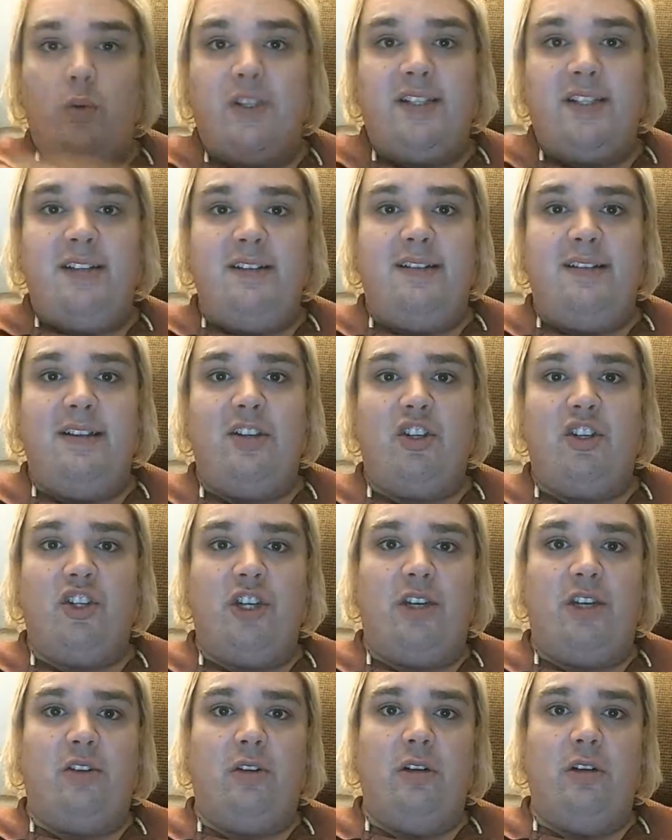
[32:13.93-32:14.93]
into the
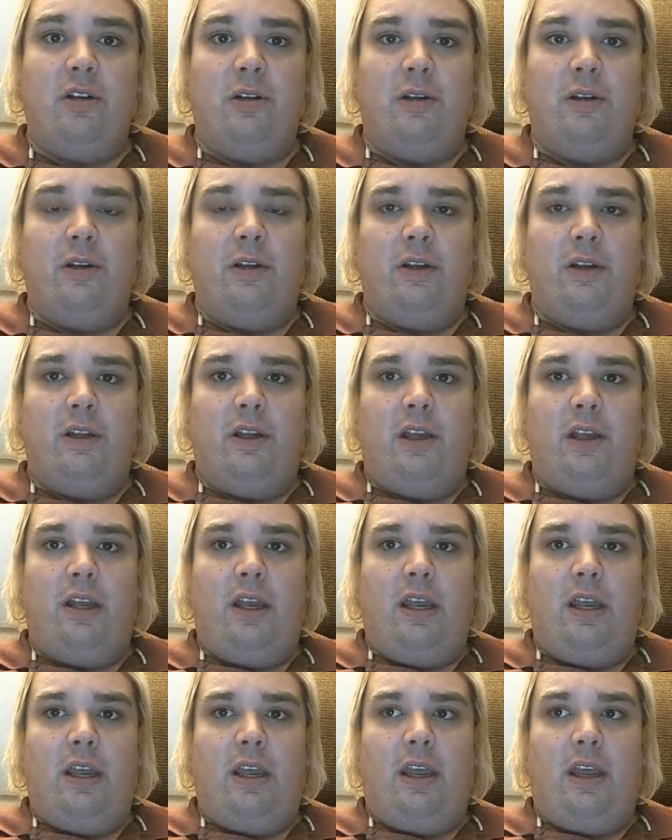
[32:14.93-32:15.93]
shitter,
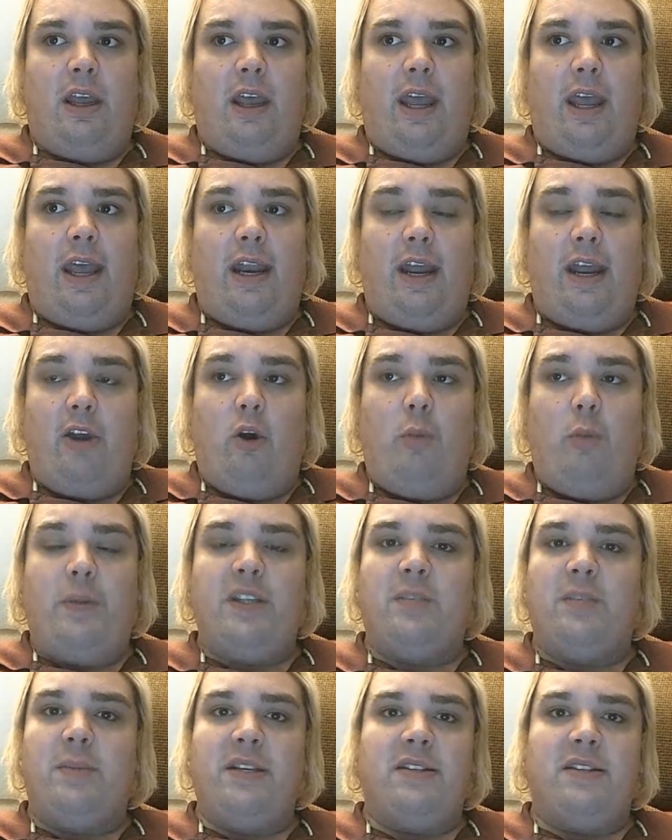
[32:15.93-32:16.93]
and I hope his
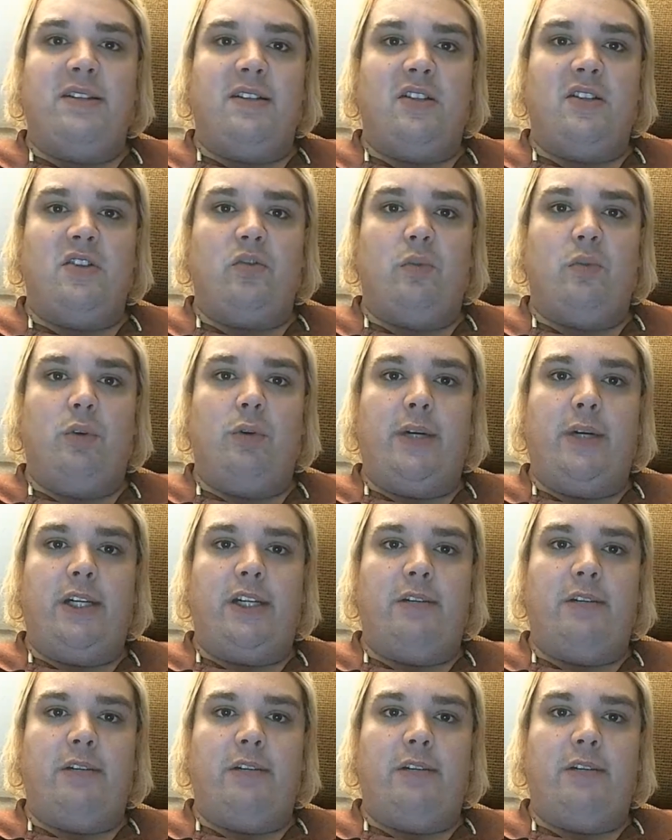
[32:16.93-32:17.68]
business is ruined